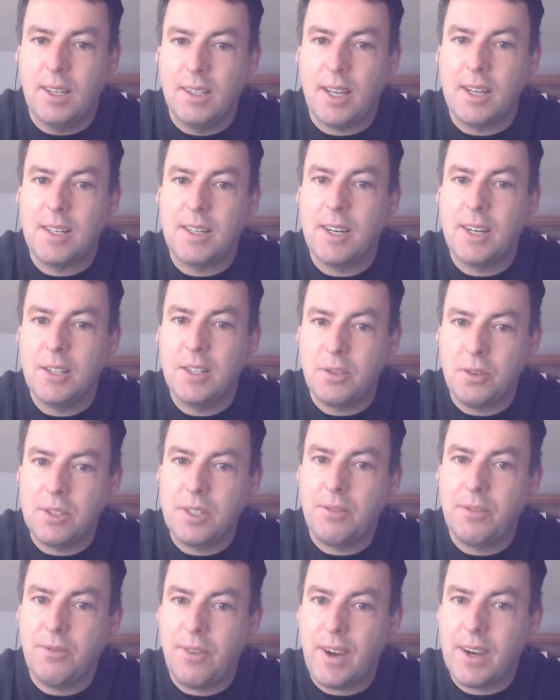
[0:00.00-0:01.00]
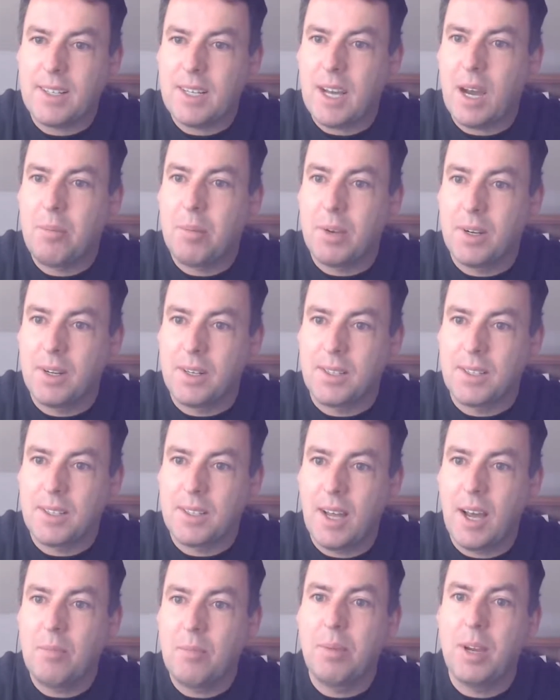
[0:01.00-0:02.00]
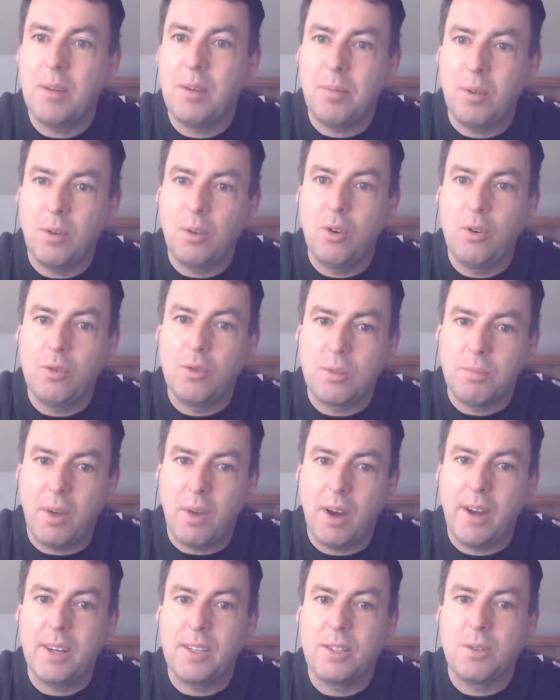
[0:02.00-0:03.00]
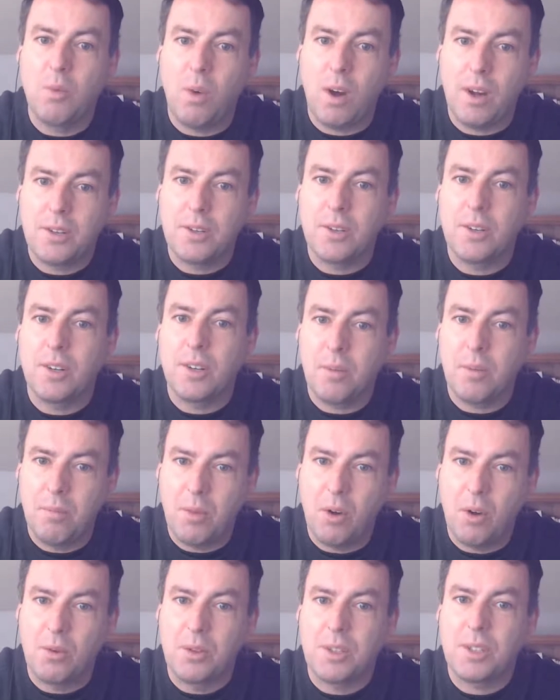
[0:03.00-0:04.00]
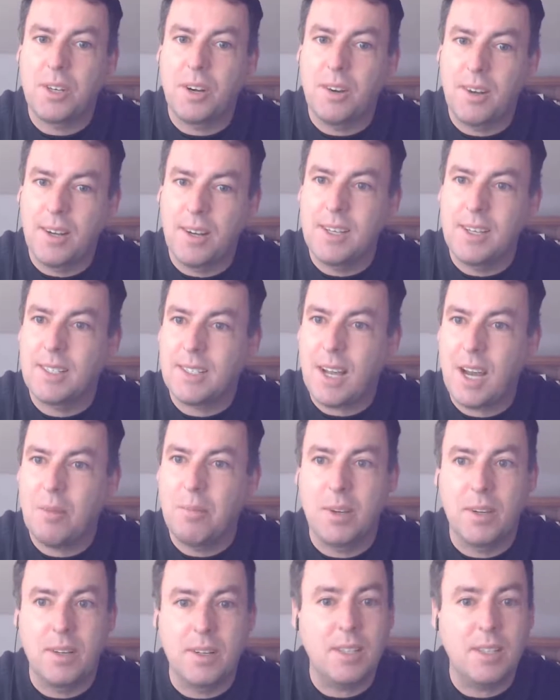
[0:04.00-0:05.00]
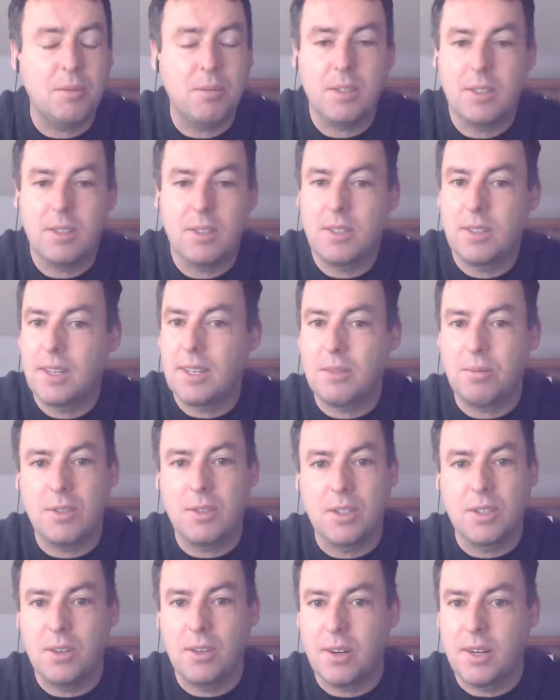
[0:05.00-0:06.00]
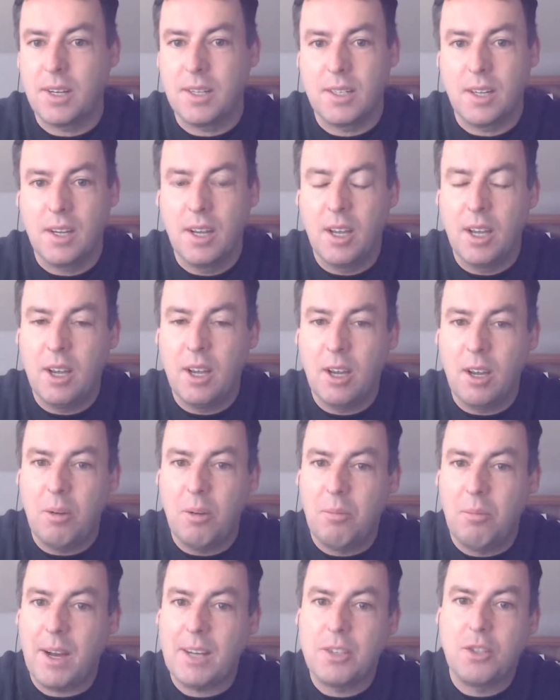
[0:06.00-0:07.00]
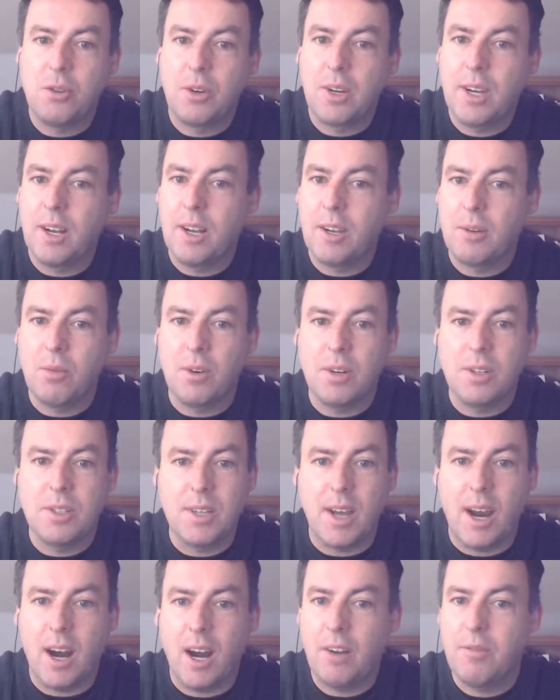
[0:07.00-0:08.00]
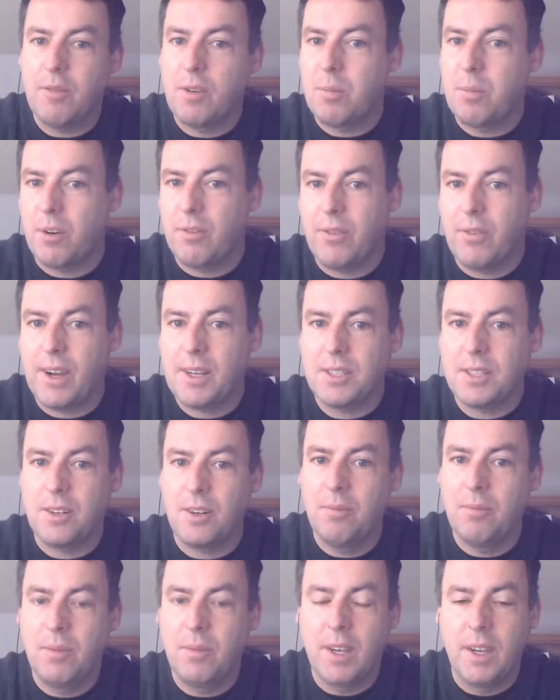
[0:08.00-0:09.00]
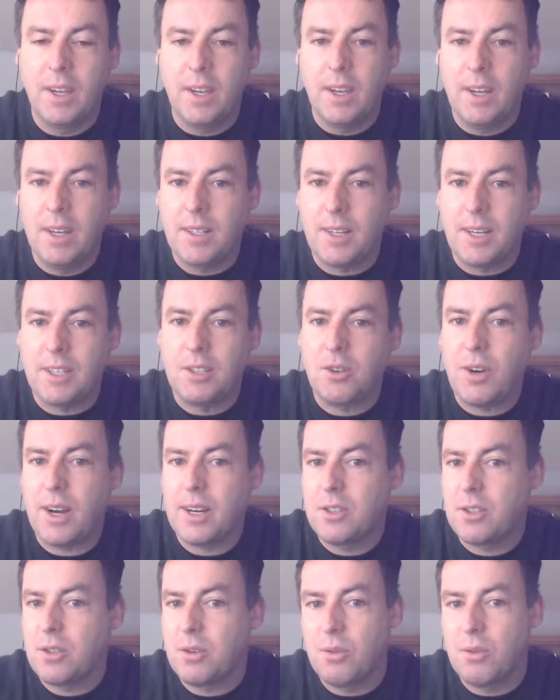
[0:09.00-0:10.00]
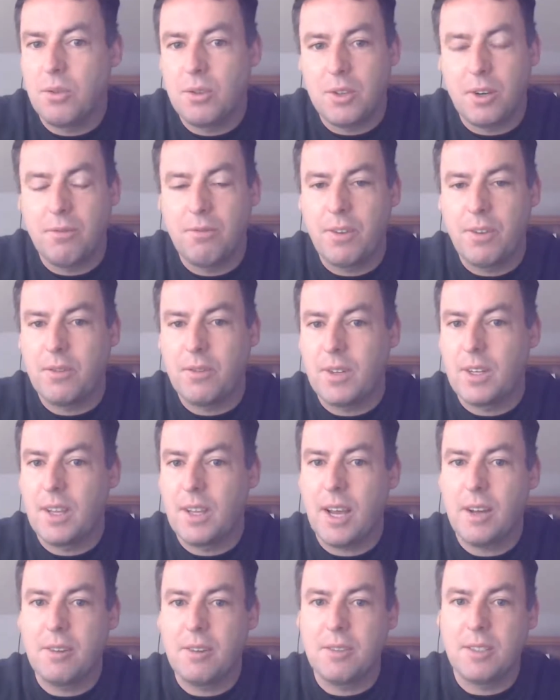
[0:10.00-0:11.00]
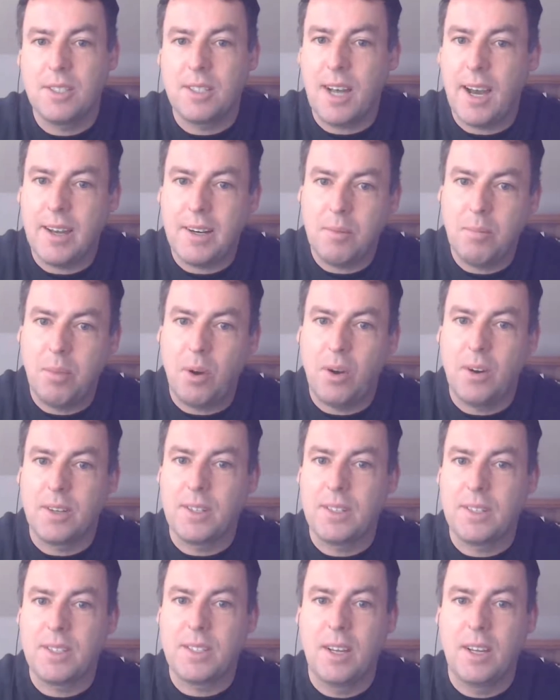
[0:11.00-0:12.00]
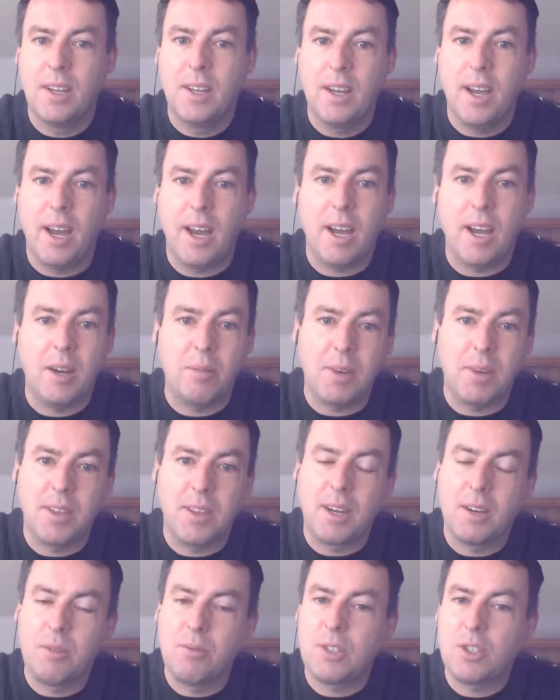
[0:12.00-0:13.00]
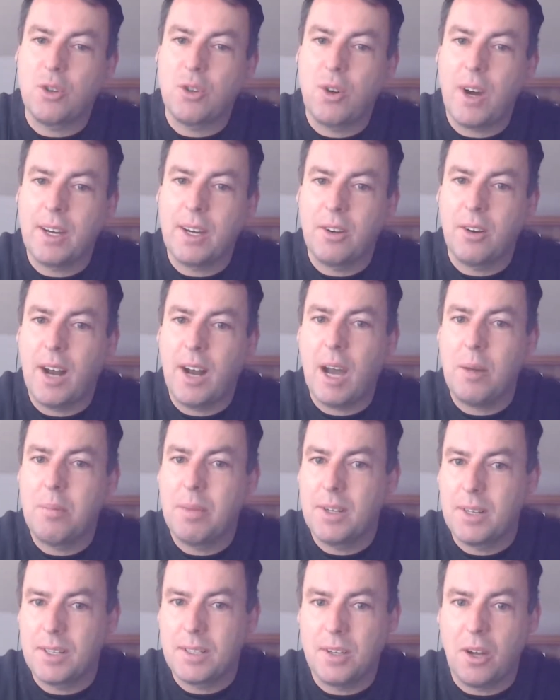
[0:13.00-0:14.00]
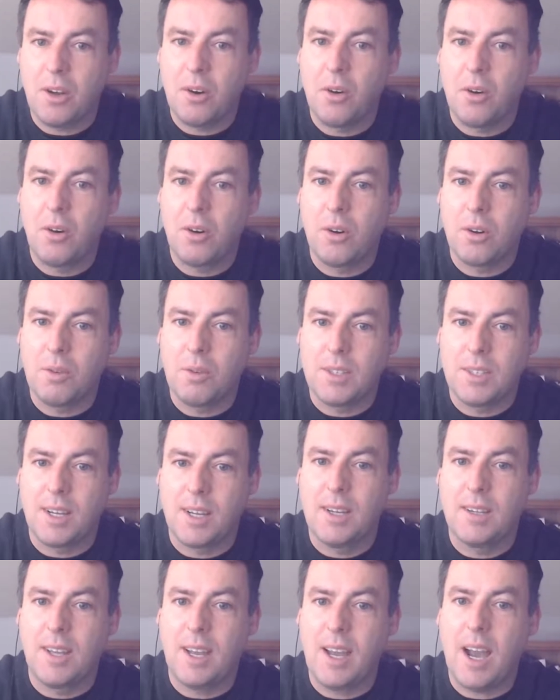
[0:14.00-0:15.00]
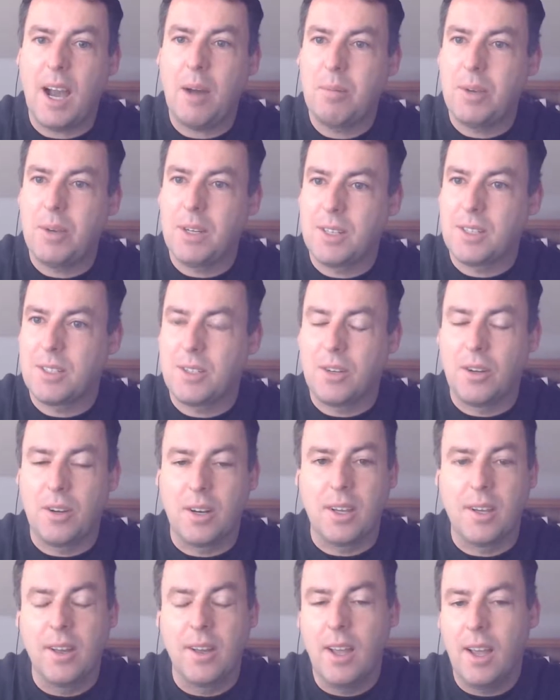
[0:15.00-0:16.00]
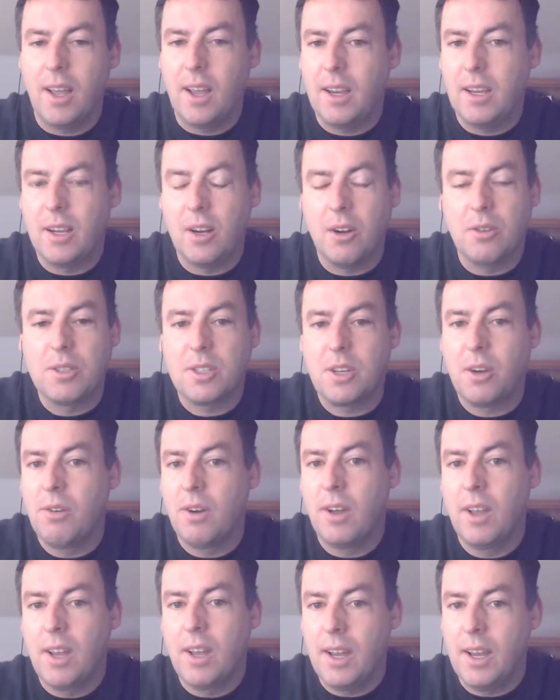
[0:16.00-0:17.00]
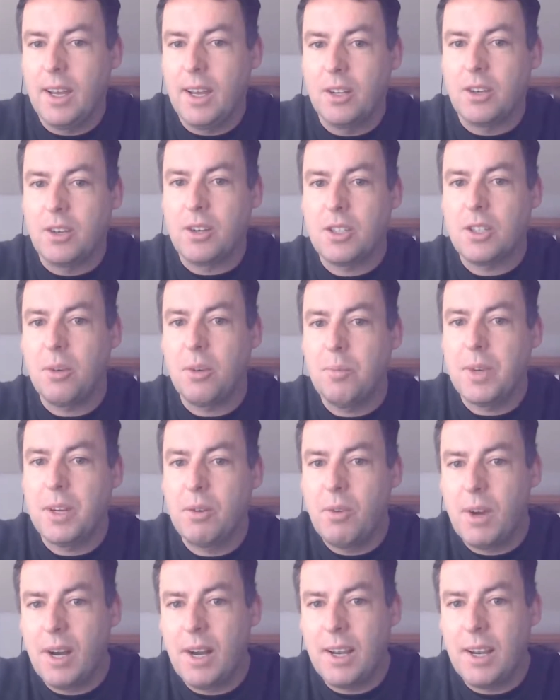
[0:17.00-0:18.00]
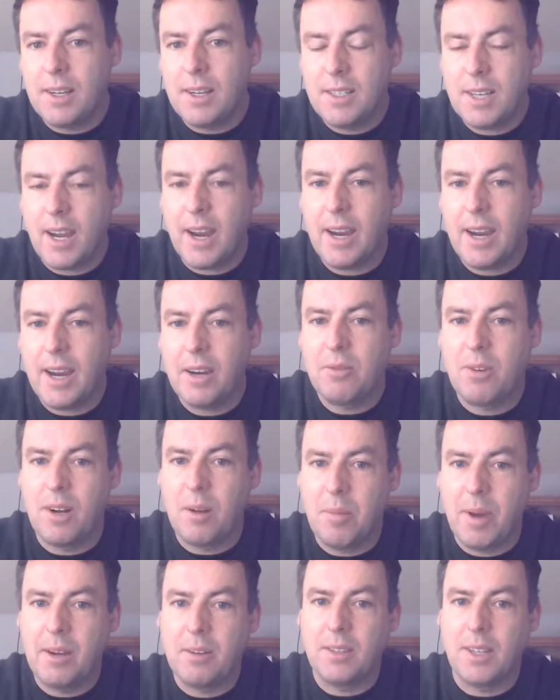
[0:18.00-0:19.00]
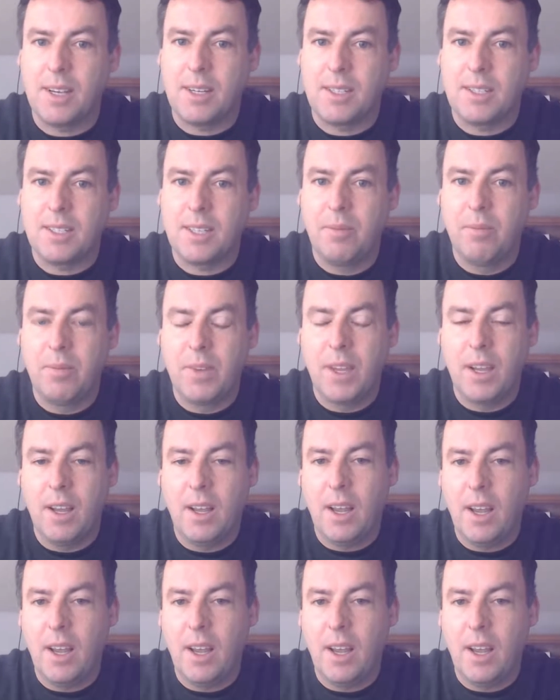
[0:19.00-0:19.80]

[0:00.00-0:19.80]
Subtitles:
that it does affect happiness. And people whose minds wander the most are least happy. And this was studied. Matthew Gillingworth, a Harvard professor, they tracked 250,000 data points. I think it was trackyourhappiness.org was the app and the study. So there's something really integral about this.